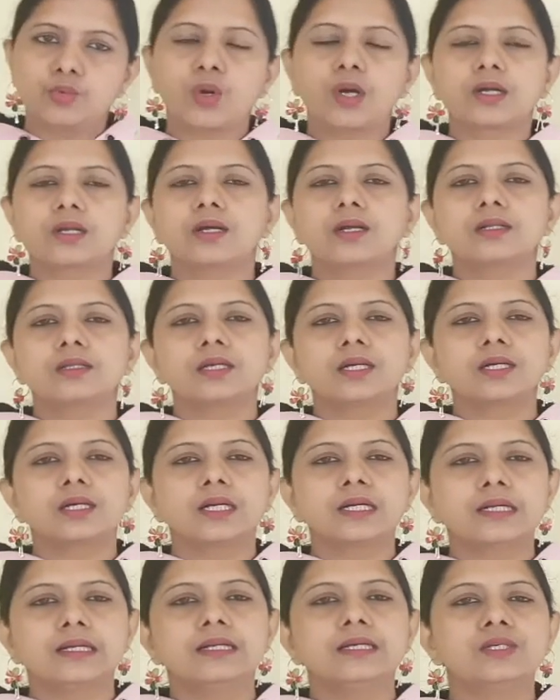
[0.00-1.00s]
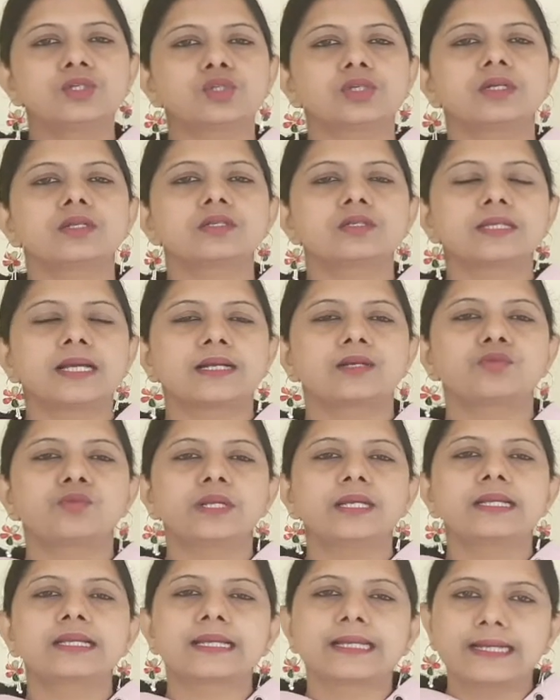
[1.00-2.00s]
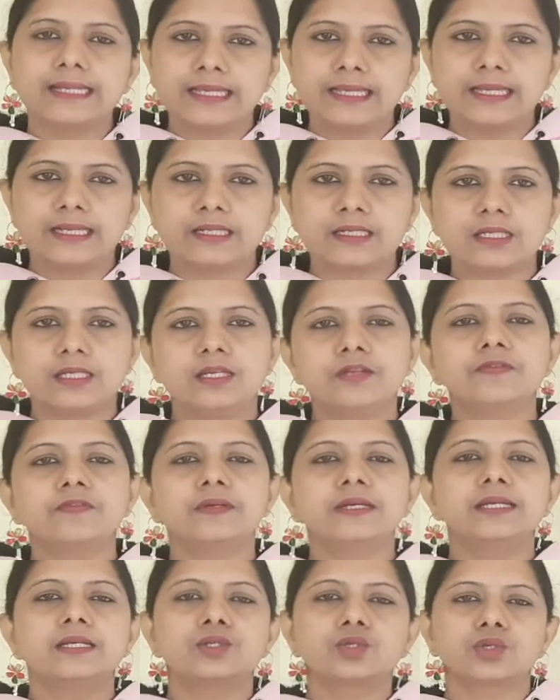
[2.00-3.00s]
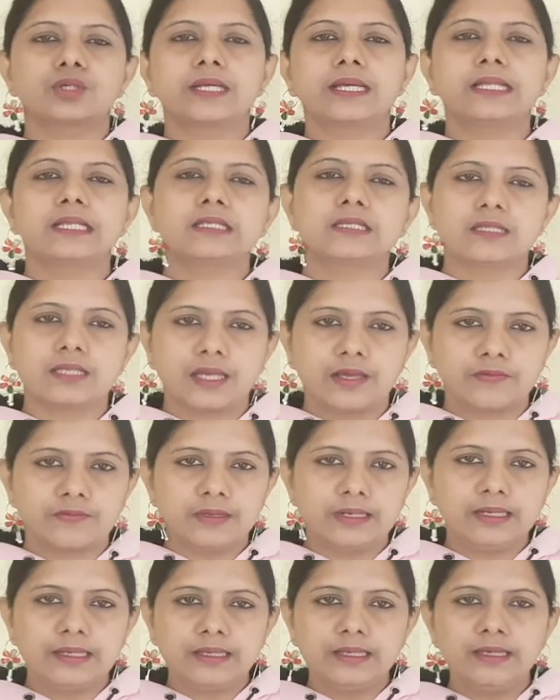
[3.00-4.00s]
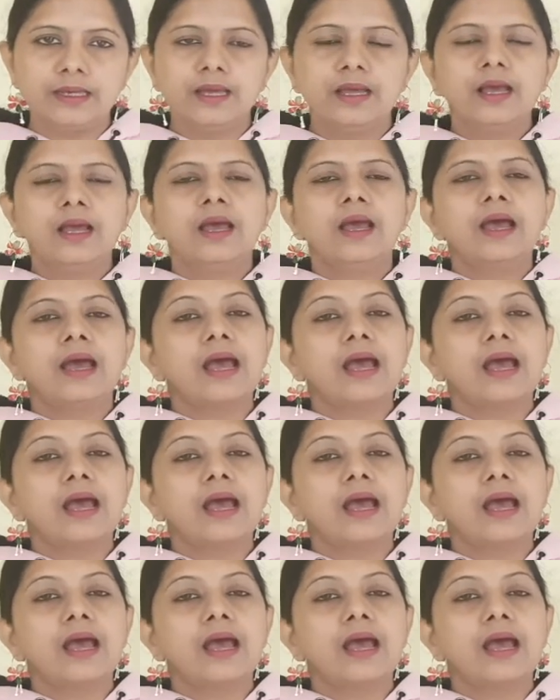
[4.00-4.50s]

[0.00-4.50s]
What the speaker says: What are the conditions that will create if it rains heavily,